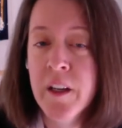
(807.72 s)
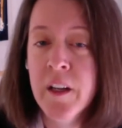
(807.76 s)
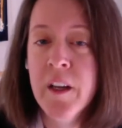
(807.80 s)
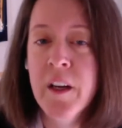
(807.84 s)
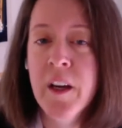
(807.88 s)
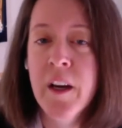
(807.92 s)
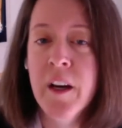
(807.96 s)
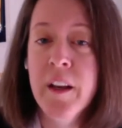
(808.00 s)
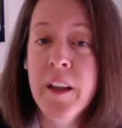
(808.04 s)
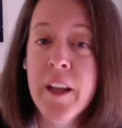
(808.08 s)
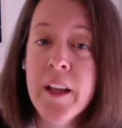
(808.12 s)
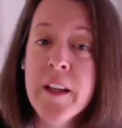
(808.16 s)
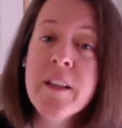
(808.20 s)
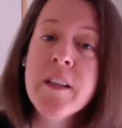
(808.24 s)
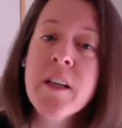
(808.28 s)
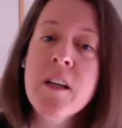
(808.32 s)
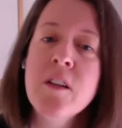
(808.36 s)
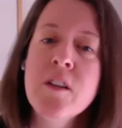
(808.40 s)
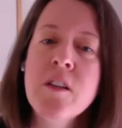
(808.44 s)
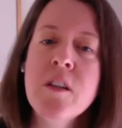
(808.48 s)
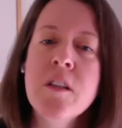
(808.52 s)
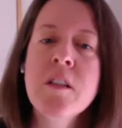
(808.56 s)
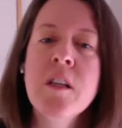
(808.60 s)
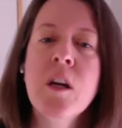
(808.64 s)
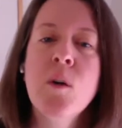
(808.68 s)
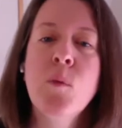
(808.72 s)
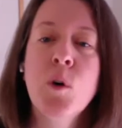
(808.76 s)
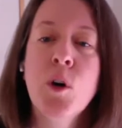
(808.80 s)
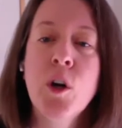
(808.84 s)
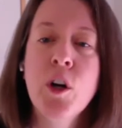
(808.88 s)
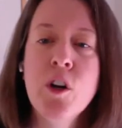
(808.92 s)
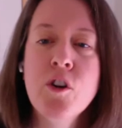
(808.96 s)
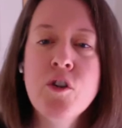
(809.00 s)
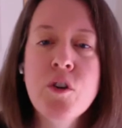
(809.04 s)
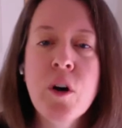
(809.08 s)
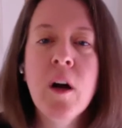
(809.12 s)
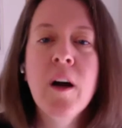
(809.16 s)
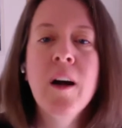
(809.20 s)
And that tells us that we're going to
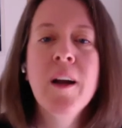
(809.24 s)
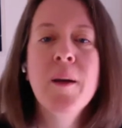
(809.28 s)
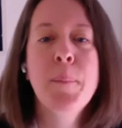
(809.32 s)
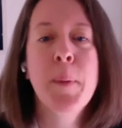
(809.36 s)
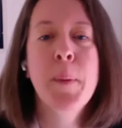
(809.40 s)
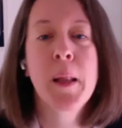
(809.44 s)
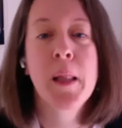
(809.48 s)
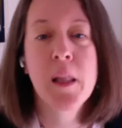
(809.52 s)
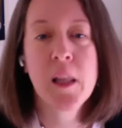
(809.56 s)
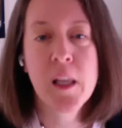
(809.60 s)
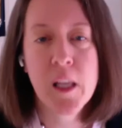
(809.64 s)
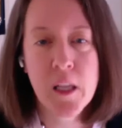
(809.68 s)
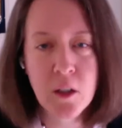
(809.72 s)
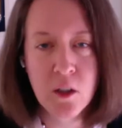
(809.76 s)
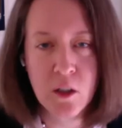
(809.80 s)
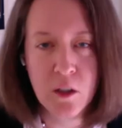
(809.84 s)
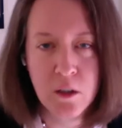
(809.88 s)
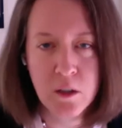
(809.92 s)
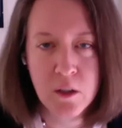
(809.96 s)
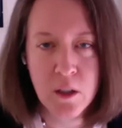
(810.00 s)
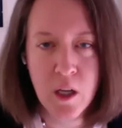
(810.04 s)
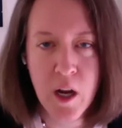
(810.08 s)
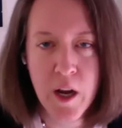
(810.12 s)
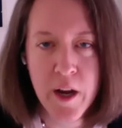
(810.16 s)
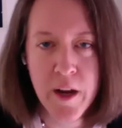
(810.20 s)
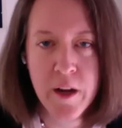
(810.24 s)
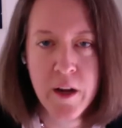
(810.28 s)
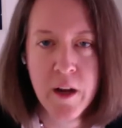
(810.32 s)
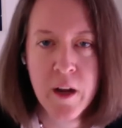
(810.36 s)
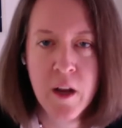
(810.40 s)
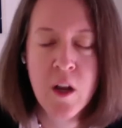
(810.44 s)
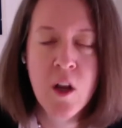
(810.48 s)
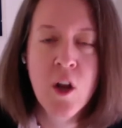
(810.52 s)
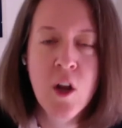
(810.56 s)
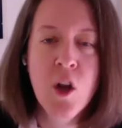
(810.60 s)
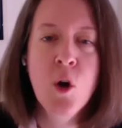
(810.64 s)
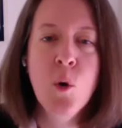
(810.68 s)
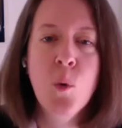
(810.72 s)
draw a political line.
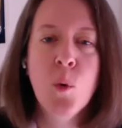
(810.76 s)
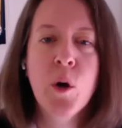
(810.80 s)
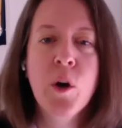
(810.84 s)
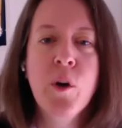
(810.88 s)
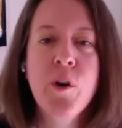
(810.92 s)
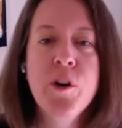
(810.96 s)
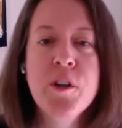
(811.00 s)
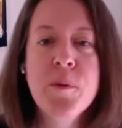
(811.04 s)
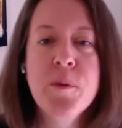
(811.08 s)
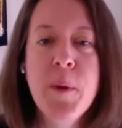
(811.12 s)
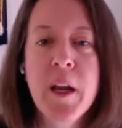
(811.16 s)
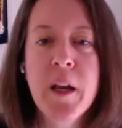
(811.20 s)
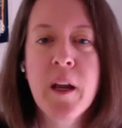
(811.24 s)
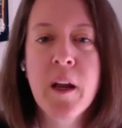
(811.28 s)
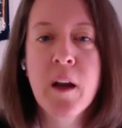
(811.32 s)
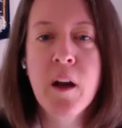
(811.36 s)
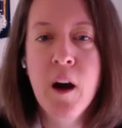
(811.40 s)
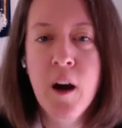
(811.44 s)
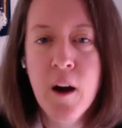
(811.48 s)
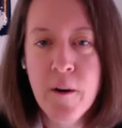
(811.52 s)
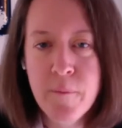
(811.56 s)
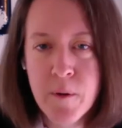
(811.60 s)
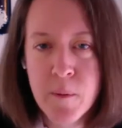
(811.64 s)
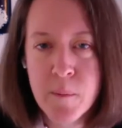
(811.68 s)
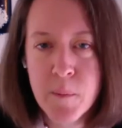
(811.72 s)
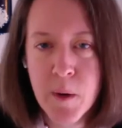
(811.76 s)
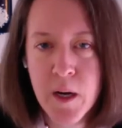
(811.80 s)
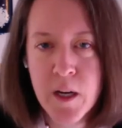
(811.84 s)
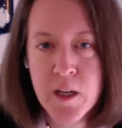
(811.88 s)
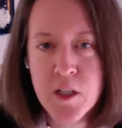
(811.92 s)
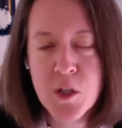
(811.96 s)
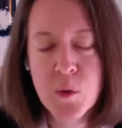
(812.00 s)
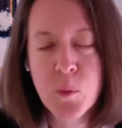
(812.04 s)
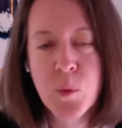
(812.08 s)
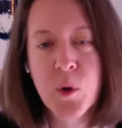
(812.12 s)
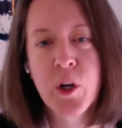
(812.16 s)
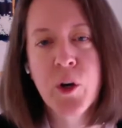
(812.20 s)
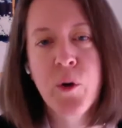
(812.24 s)
We're going to make a compromise and
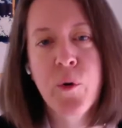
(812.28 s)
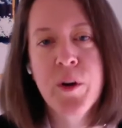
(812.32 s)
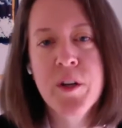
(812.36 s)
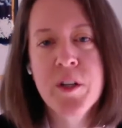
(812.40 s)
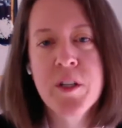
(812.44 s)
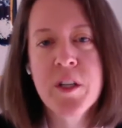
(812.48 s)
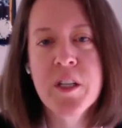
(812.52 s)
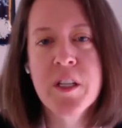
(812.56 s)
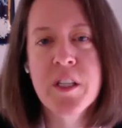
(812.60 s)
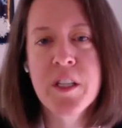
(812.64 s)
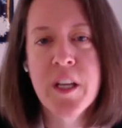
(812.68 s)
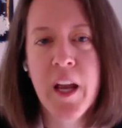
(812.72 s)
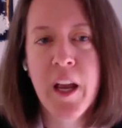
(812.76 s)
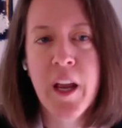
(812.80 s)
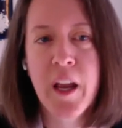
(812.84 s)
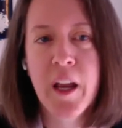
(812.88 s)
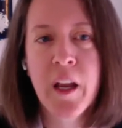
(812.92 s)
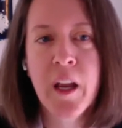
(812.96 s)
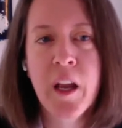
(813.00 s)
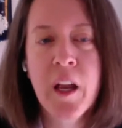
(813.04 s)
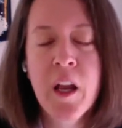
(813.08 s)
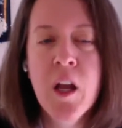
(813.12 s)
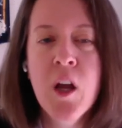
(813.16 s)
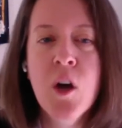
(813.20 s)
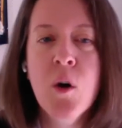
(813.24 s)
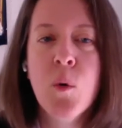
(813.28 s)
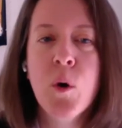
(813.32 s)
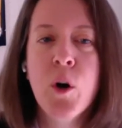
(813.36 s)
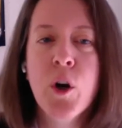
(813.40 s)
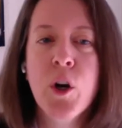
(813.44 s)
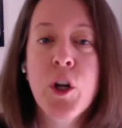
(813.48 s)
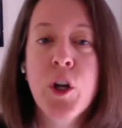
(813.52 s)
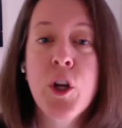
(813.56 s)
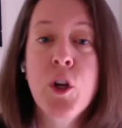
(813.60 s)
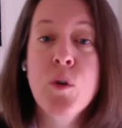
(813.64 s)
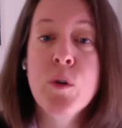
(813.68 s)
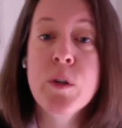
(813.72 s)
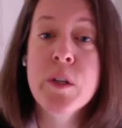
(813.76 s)
we're going to say we're going to
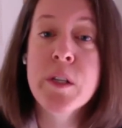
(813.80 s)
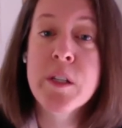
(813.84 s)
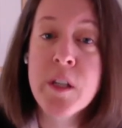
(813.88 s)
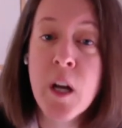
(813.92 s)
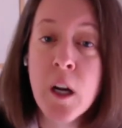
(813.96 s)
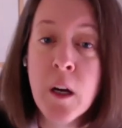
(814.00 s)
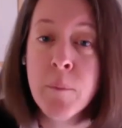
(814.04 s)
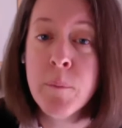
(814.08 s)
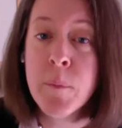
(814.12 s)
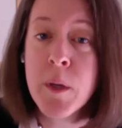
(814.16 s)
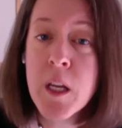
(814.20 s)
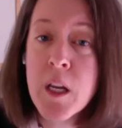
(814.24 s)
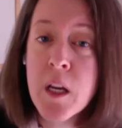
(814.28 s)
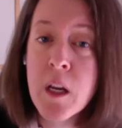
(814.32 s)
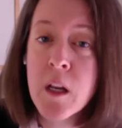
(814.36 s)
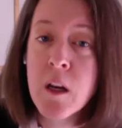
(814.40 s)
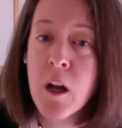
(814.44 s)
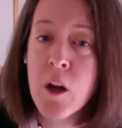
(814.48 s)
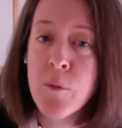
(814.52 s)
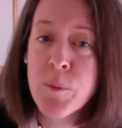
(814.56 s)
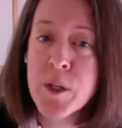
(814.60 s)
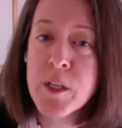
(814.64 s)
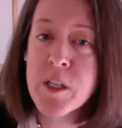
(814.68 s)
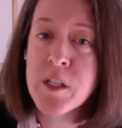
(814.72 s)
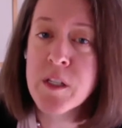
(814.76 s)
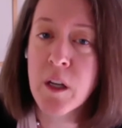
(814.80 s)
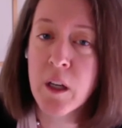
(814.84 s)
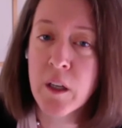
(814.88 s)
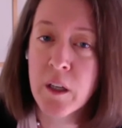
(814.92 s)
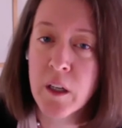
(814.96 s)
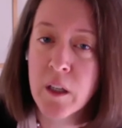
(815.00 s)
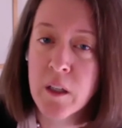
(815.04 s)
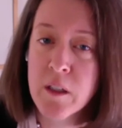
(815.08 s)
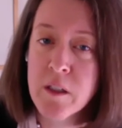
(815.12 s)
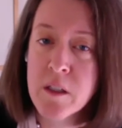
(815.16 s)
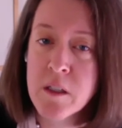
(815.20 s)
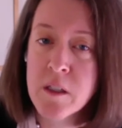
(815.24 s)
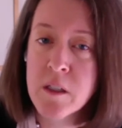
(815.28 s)
use some economic
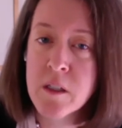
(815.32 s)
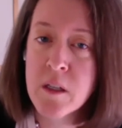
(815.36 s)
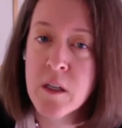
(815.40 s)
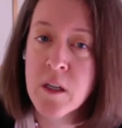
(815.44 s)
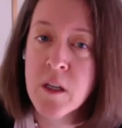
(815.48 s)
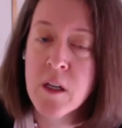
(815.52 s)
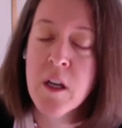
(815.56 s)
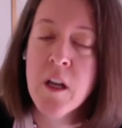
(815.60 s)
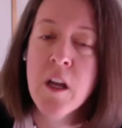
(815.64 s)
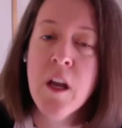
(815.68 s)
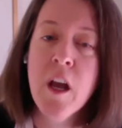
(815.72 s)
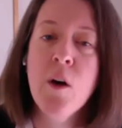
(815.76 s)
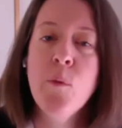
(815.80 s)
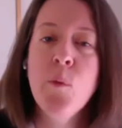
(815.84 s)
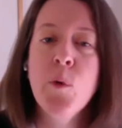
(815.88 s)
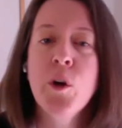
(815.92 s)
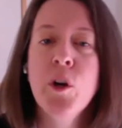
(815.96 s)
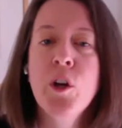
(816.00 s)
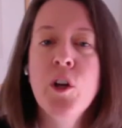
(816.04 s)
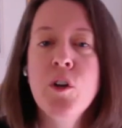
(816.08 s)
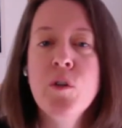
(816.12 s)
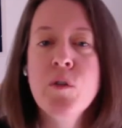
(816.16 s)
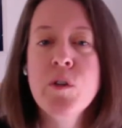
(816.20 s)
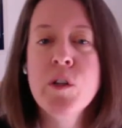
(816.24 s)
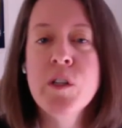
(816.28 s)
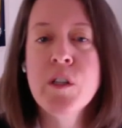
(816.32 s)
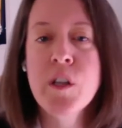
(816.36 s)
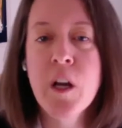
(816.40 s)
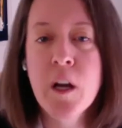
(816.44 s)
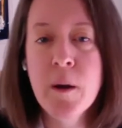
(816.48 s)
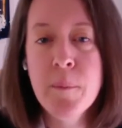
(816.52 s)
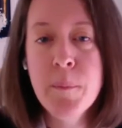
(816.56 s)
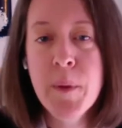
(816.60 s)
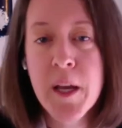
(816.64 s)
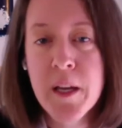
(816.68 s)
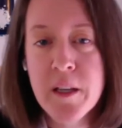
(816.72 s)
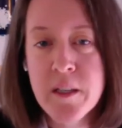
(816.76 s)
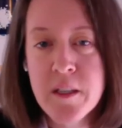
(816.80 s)
studies and we're going to use some
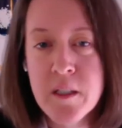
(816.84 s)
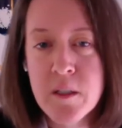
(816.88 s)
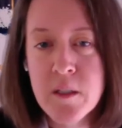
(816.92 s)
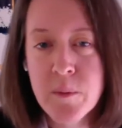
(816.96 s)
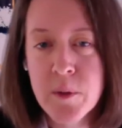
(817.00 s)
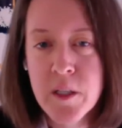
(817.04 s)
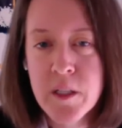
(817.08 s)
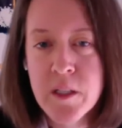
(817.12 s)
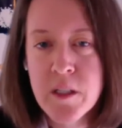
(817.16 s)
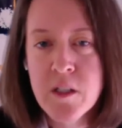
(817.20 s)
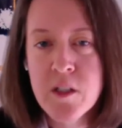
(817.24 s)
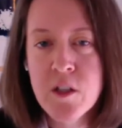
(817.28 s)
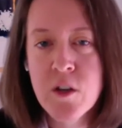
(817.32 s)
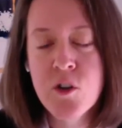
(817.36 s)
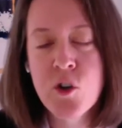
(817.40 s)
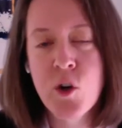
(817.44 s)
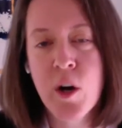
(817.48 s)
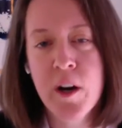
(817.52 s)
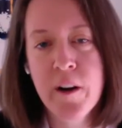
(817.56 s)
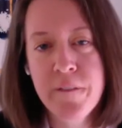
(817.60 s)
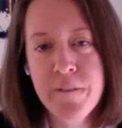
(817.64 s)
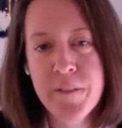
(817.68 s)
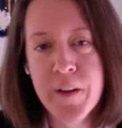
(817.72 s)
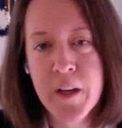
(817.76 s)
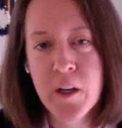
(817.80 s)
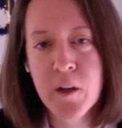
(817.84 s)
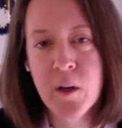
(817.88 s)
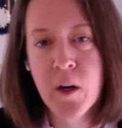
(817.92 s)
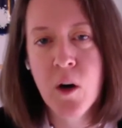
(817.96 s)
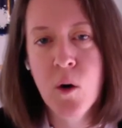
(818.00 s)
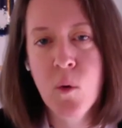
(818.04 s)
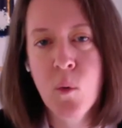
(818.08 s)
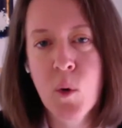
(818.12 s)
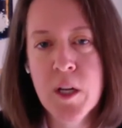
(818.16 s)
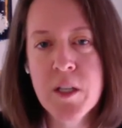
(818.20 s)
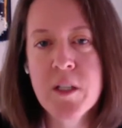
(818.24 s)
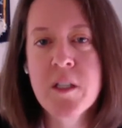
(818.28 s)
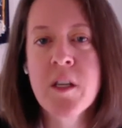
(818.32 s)
estimates to try to figure out
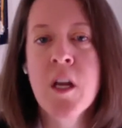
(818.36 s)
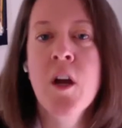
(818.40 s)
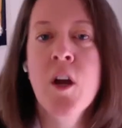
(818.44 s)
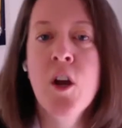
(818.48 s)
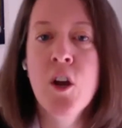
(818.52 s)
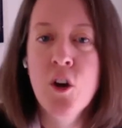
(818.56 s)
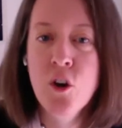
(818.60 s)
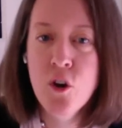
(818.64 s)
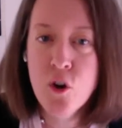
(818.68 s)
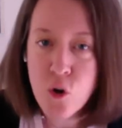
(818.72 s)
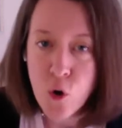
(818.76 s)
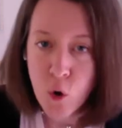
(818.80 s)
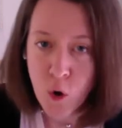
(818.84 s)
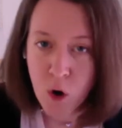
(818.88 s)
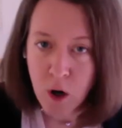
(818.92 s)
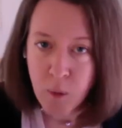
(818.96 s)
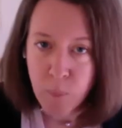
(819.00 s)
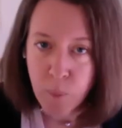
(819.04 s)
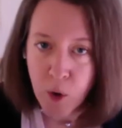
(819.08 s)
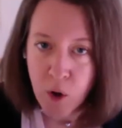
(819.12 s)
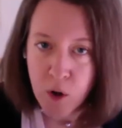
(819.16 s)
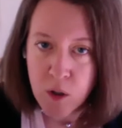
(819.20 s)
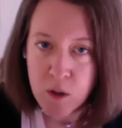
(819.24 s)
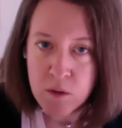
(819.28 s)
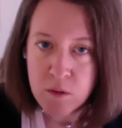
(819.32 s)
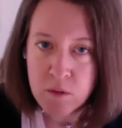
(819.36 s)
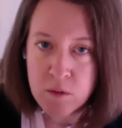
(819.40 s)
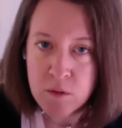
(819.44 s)
what's normal